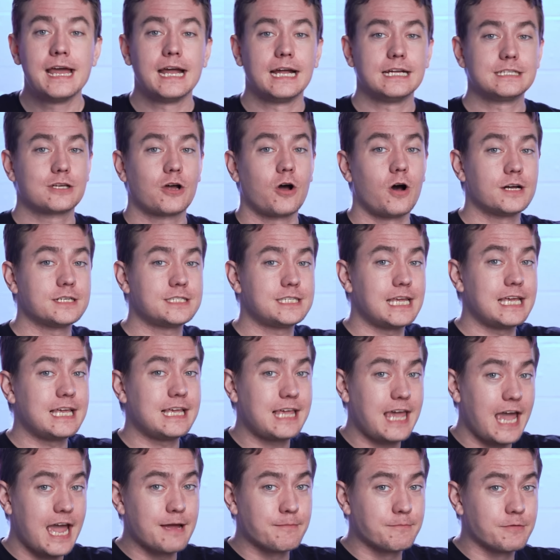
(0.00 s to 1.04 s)
It's costing
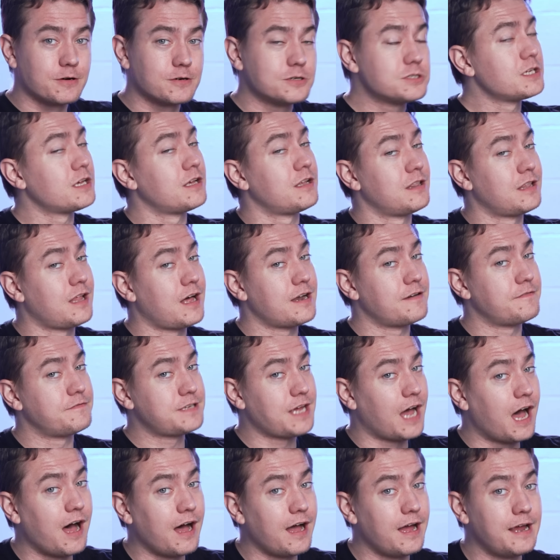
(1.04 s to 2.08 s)
gamers a lot of
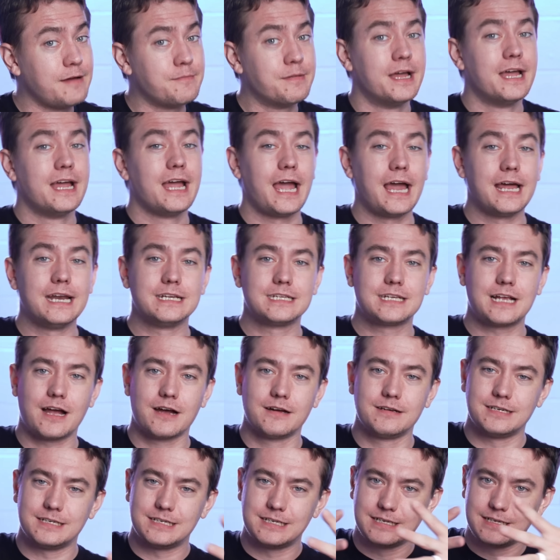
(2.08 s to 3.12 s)
time, and it's
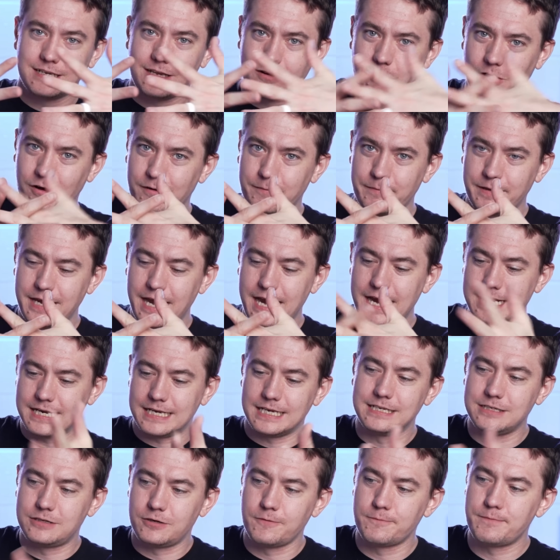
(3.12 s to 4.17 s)
going to culminate
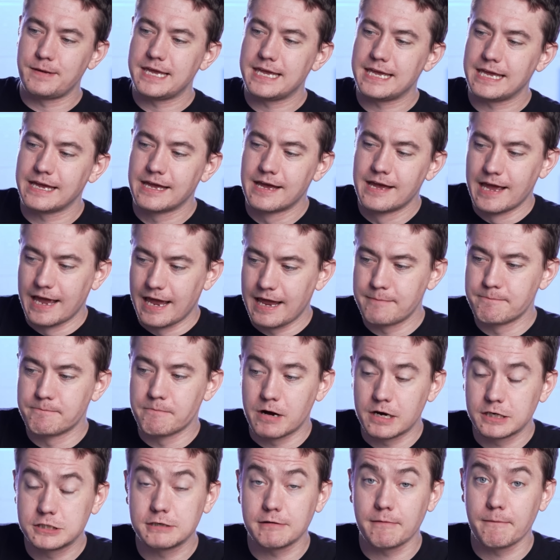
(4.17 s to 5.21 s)
into being a
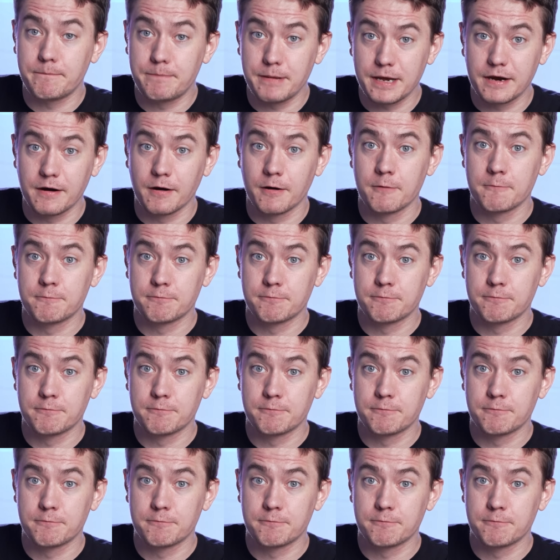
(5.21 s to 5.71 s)
much bigger